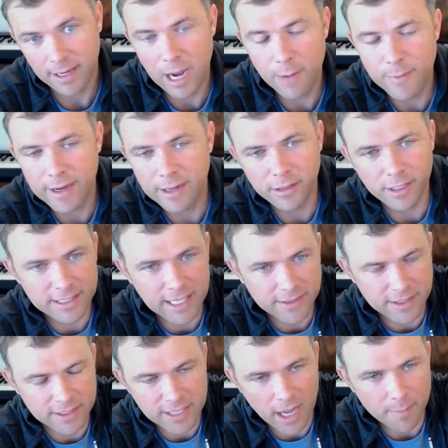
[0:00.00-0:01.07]
And we looked at
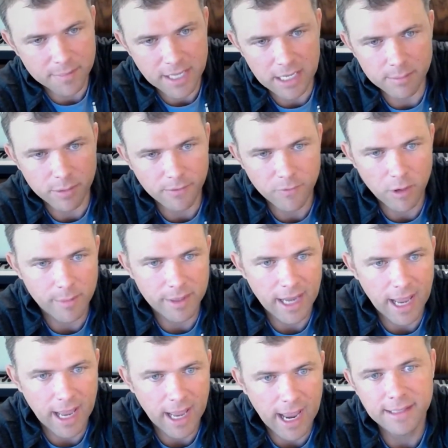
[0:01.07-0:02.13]
the top 10 performing
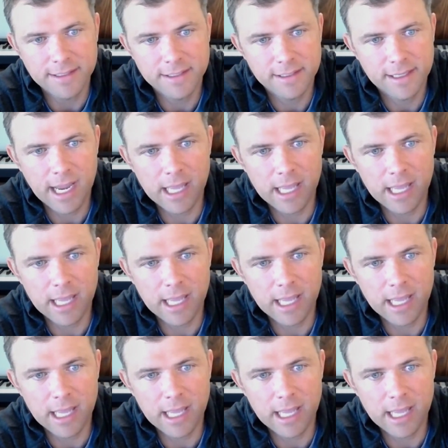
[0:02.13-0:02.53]
ads.